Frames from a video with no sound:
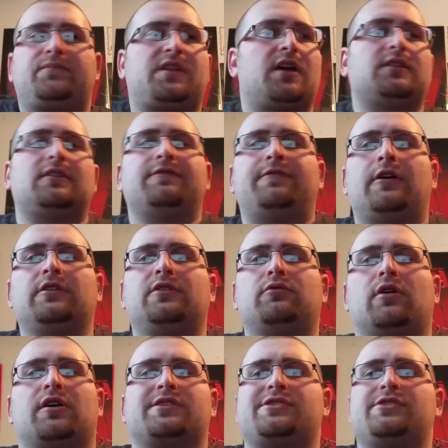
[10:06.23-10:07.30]
Get the phone that
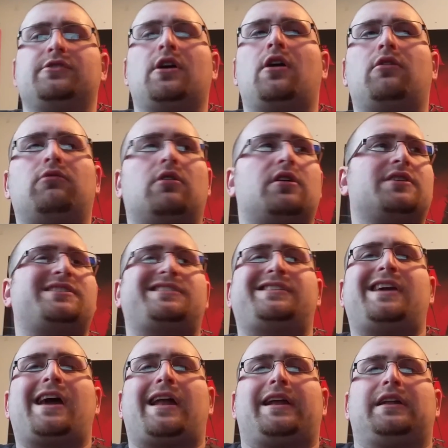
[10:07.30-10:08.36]
works. You know it works,
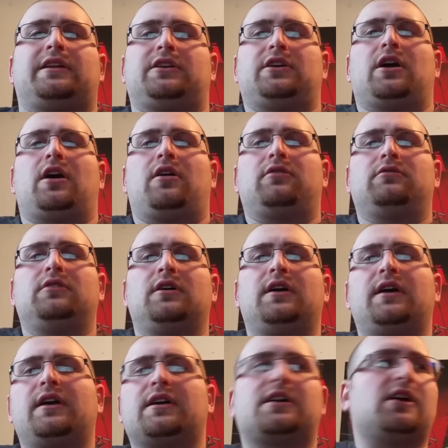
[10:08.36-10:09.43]
get it, you know?
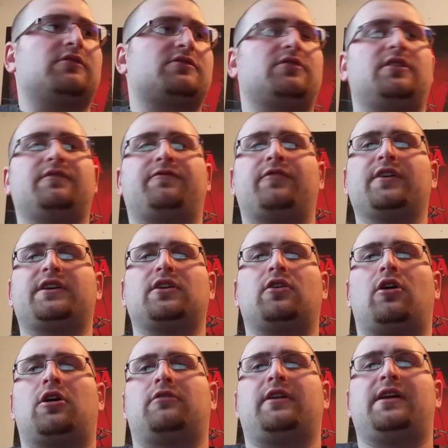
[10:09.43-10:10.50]
Comes with a freaking
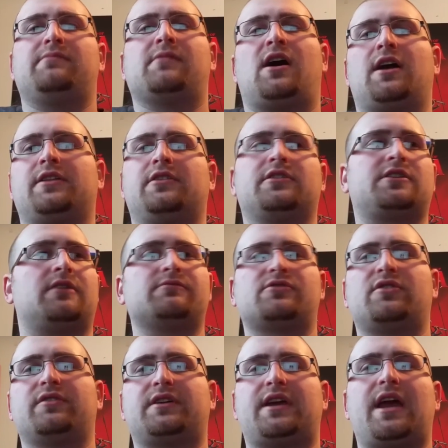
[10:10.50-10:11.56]
heart rate monitor, comes
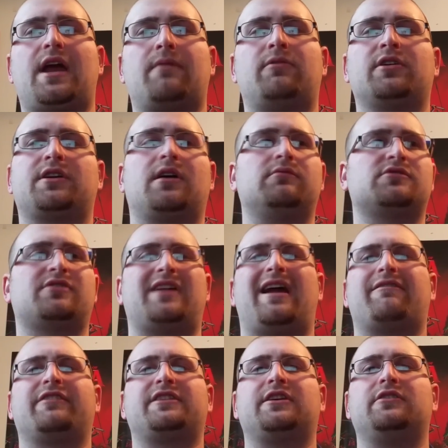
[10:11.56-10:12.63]
with a camera, comes with
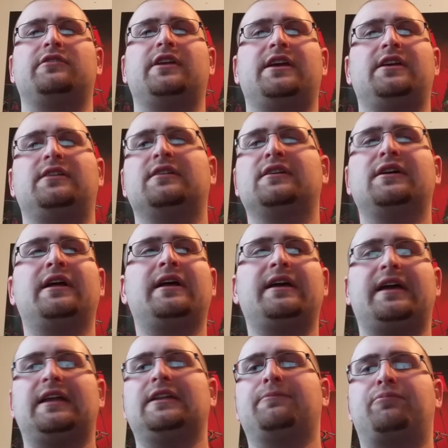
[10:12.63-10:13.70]
everything you need
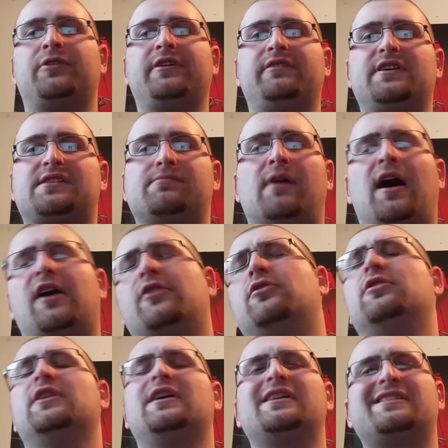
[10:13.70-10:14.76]
in the previous
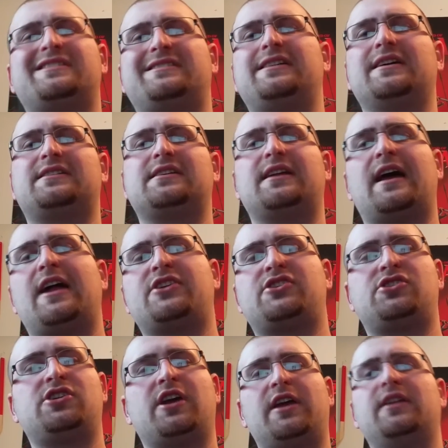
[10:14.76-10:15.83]
model. Stick to that
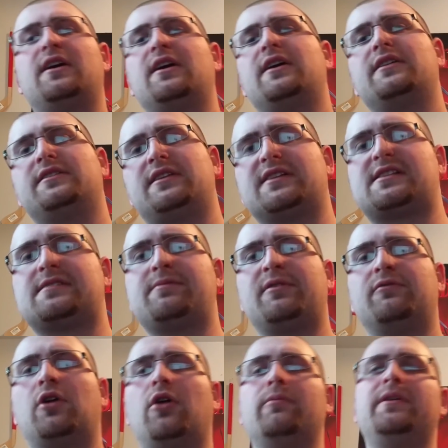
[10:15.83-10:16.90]
shit. This has
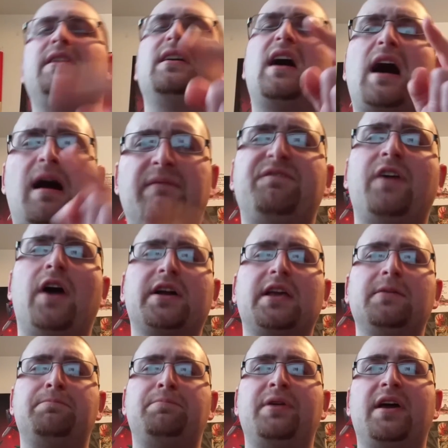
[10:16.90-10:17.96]
been Roman. I'm
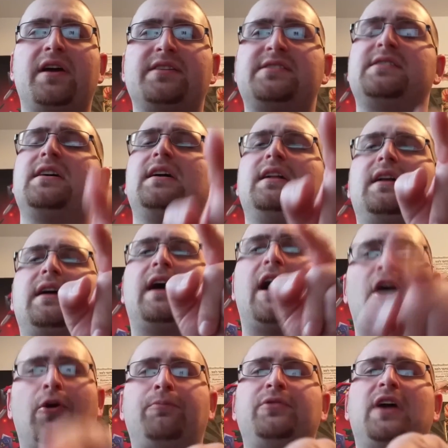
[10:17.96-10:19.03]
fucking pissed.
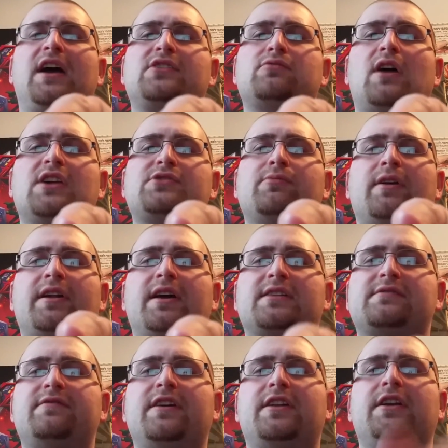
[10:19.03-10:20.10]
I hope you guys watch my
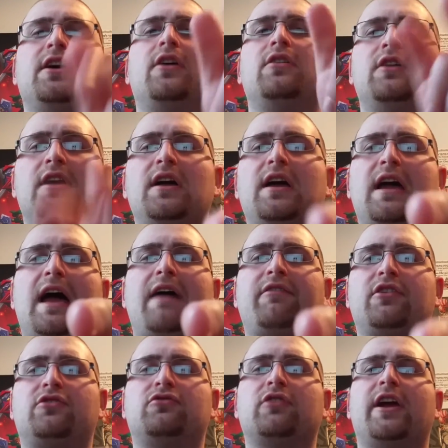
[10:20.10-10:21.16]
next video. Have
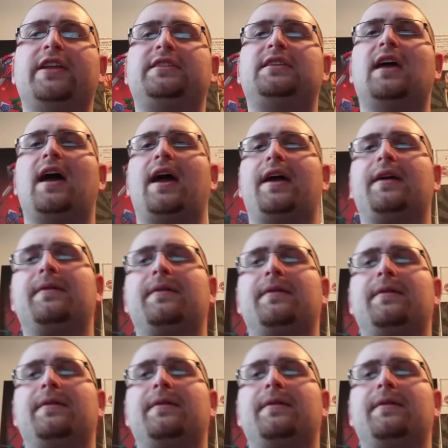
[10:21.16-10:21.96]
a great day.